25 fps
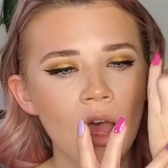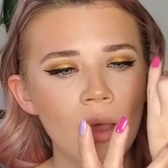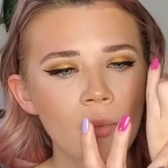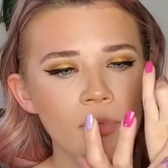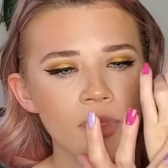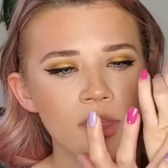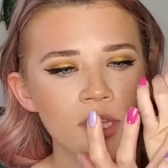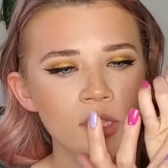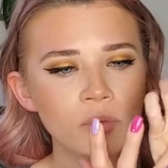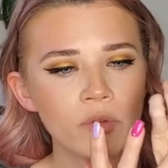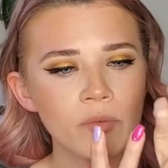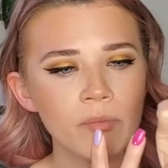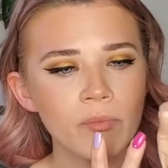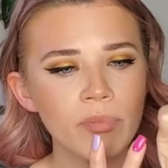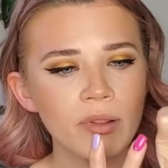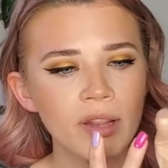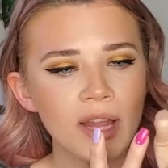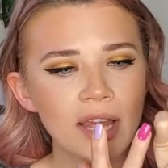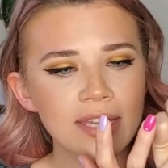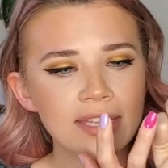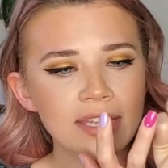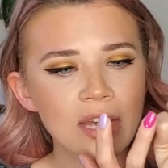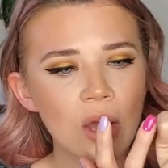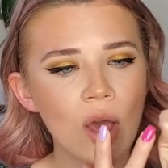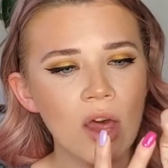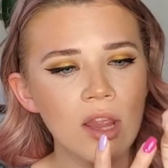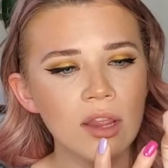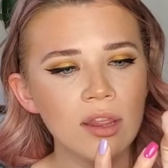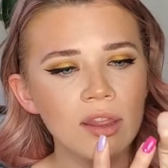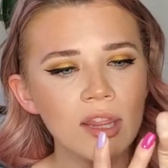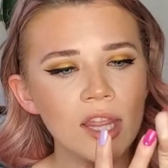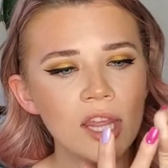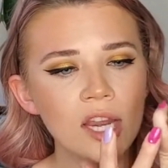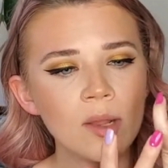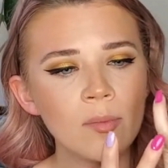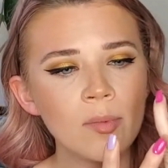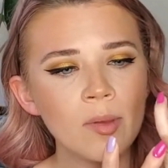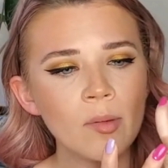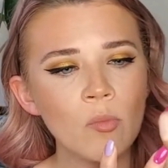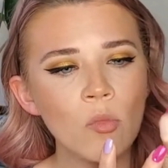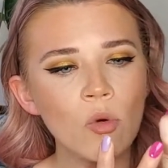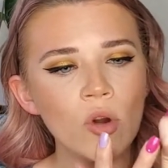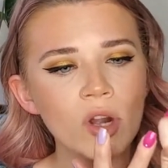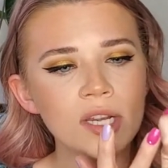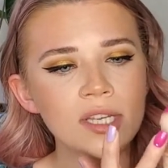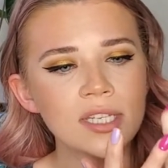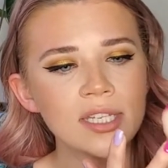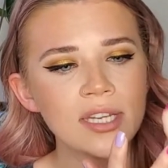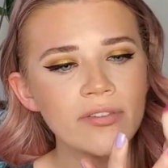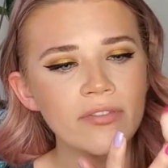This one blends out a little bit
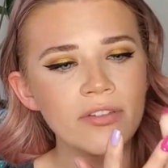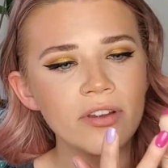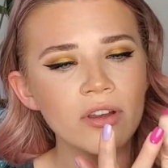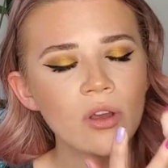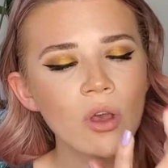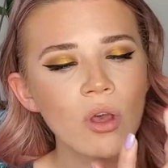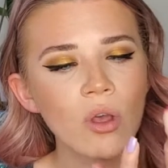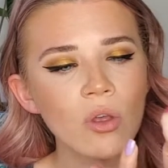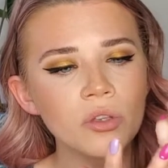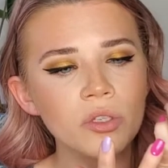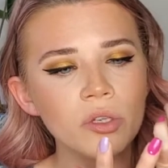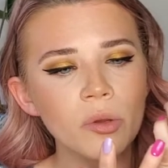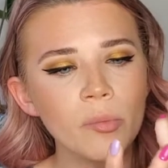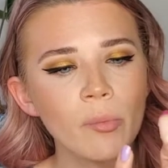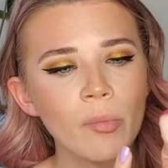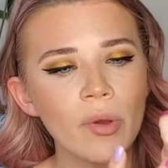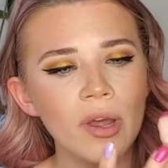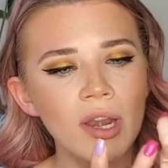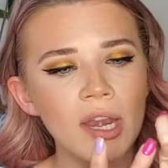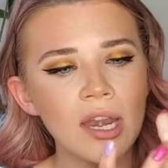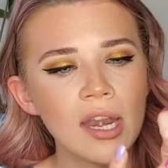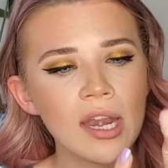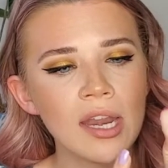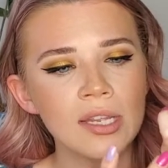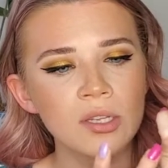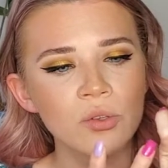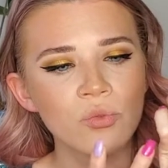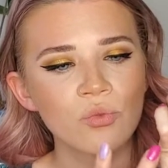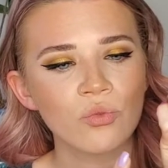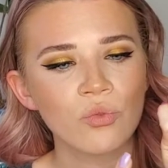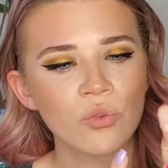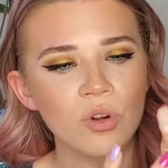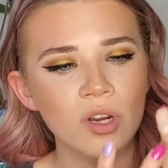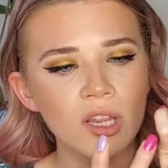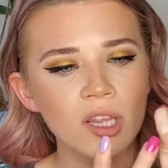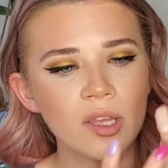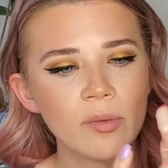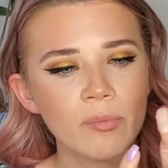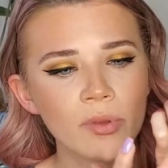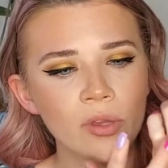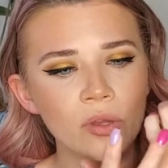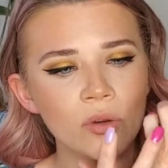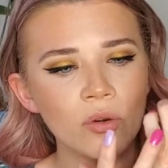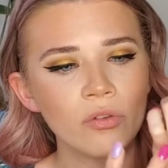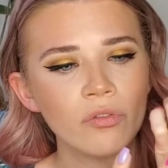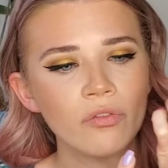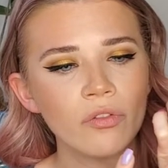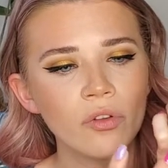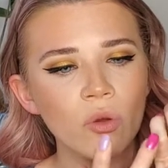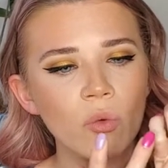more difficult, but it is really
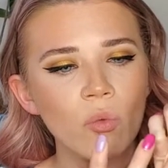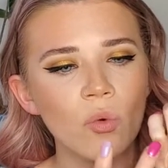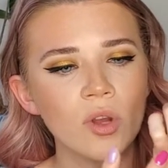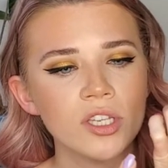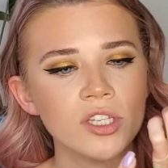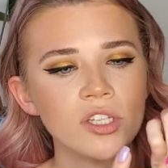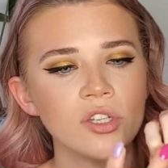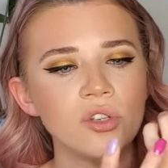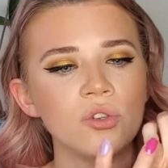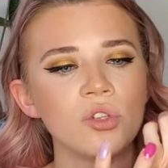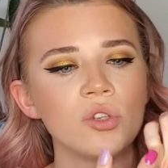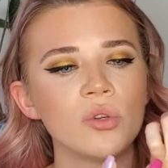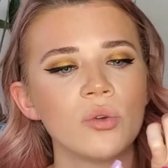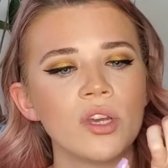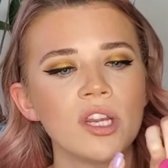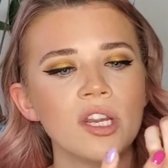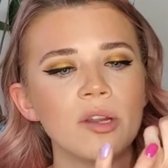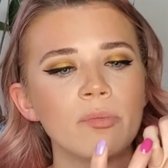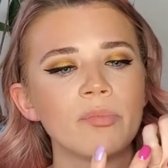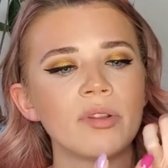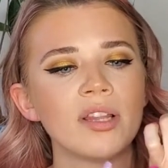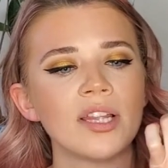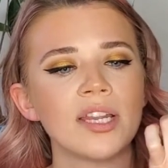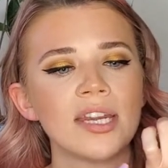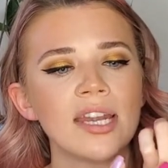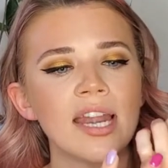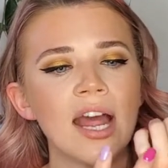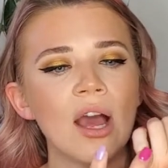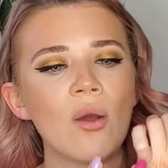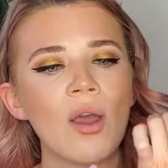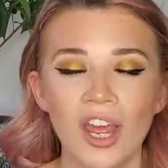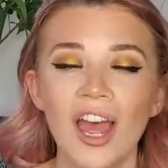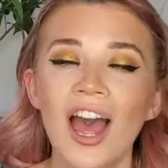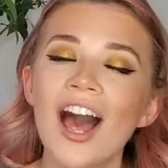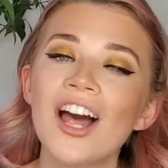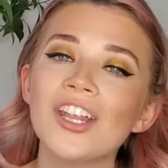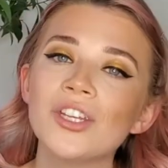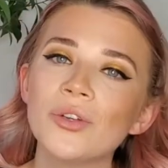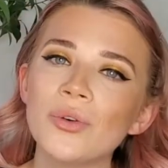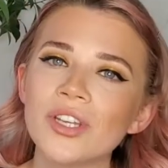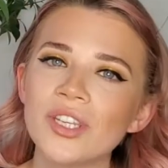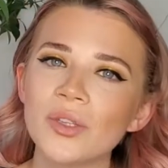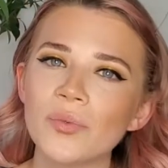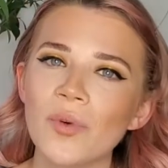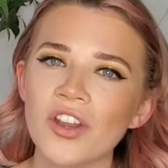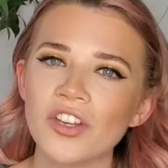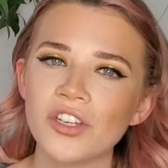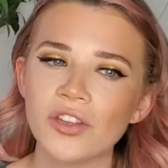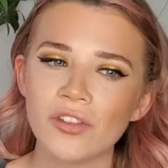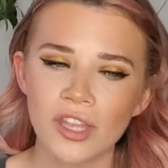beautiful once you do get it blended out. I'll do a
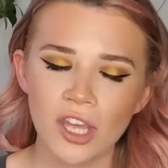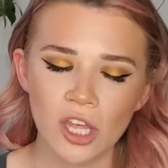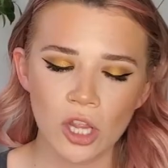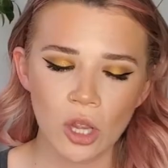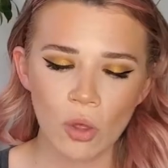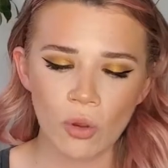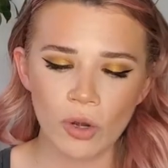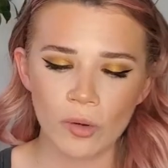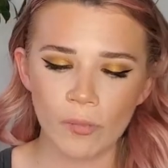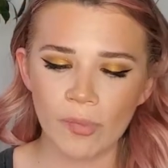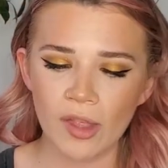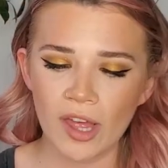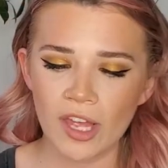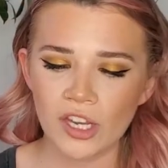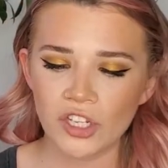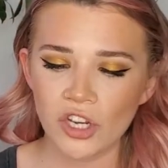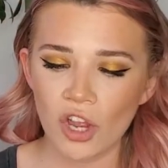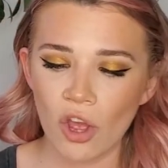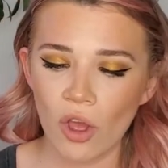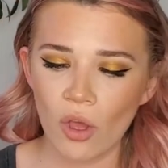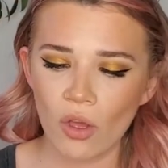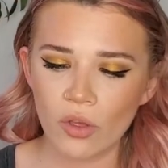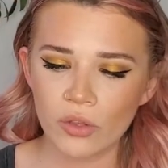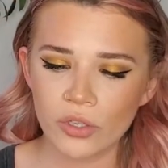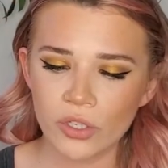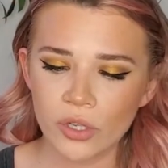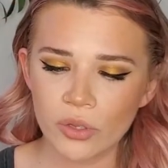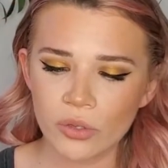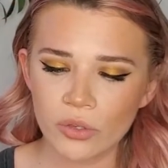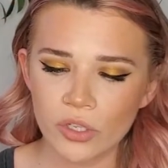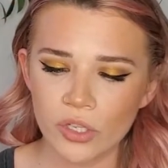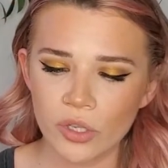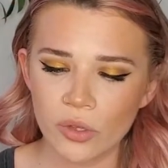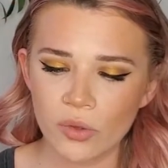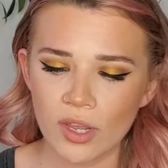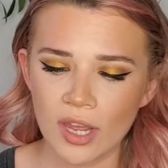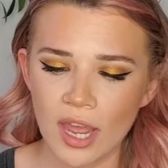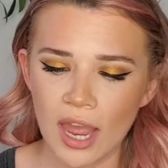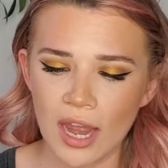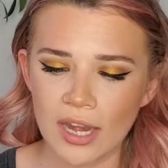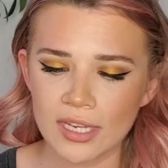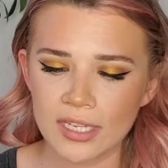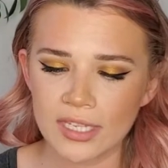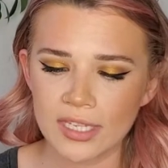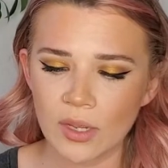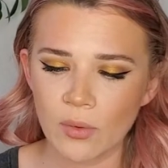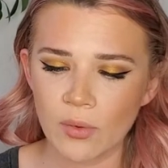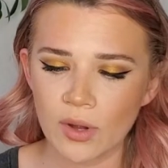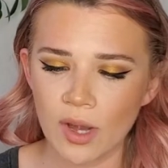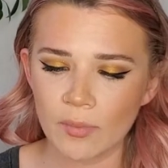swatch of the Ilona Blush also, so you can kind of
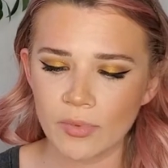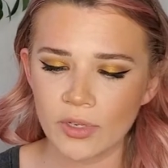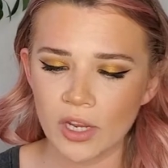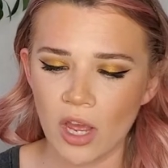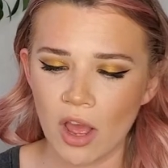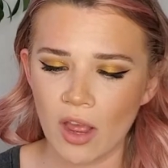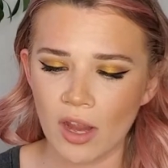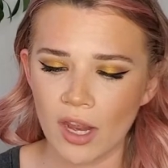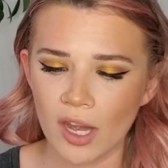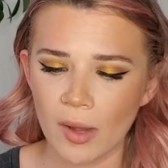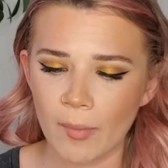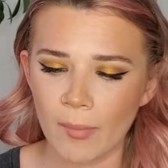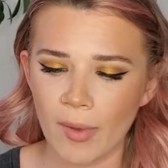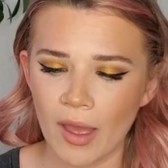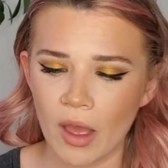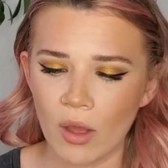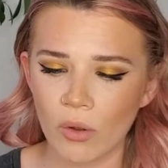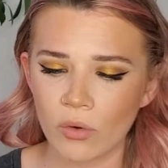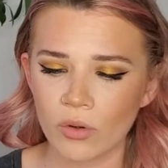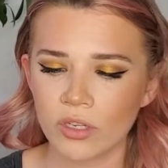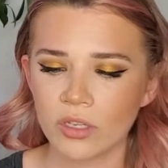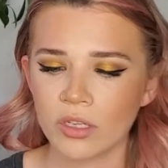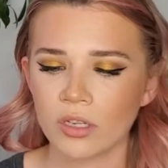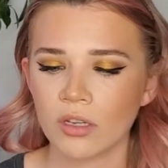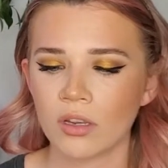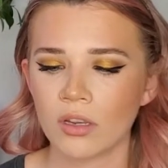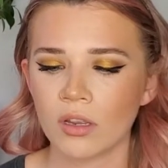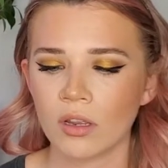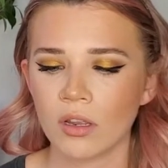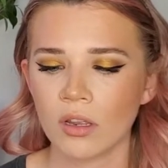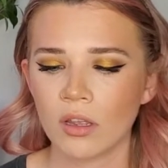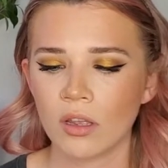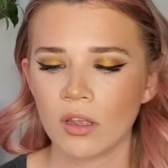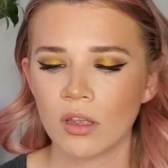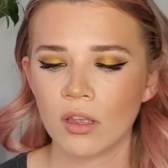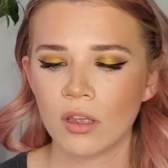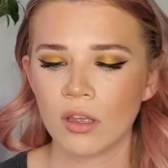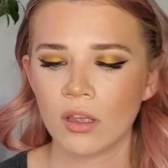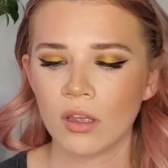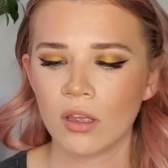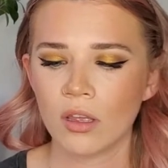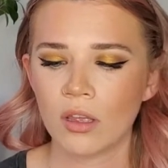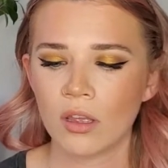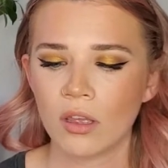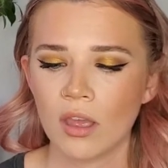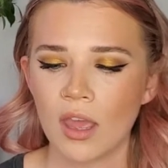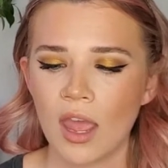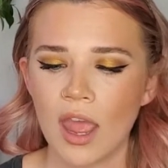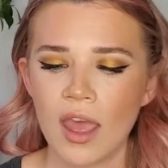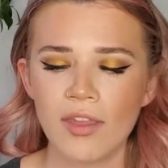see what I'm talking about.
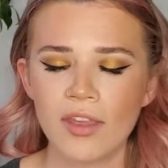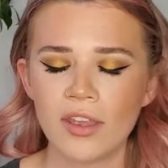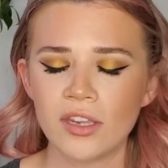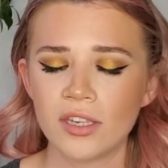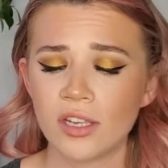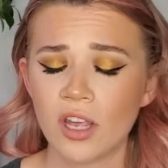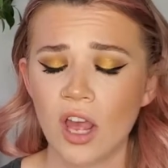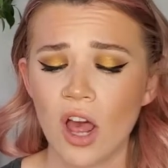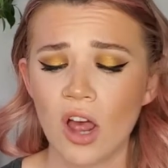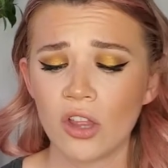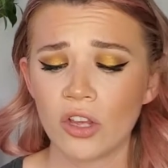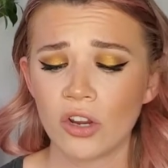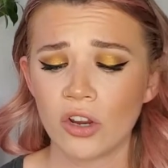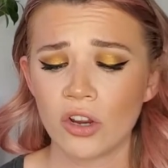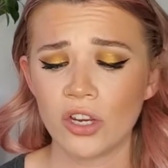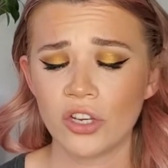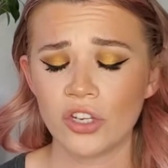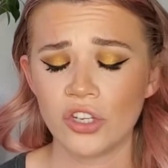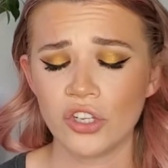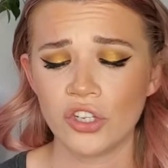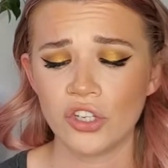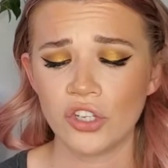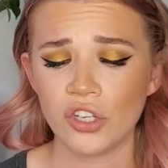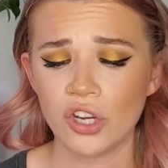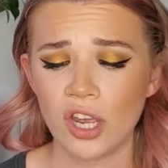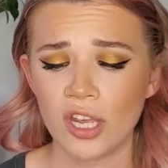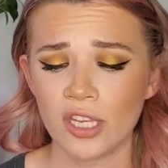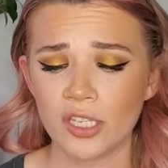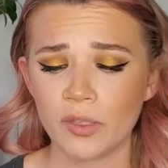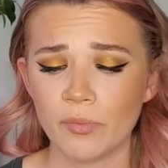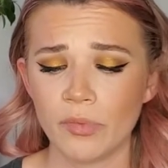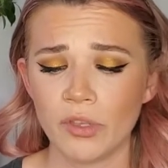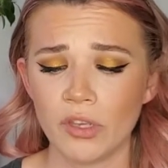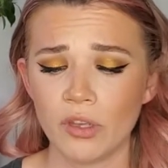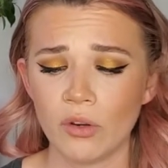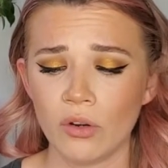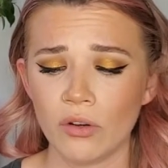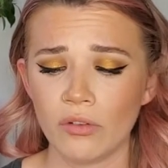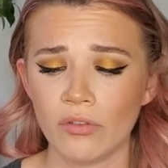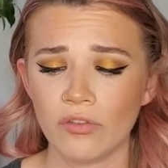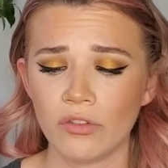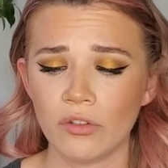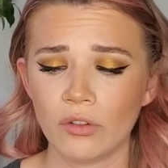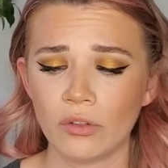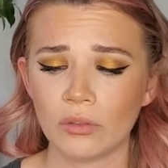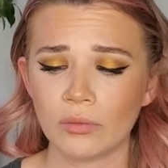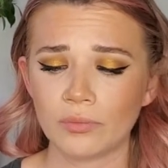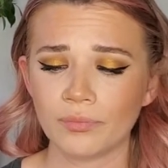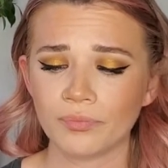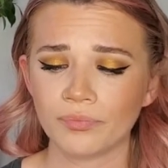And this color is just
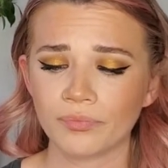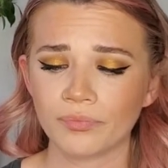beautiful.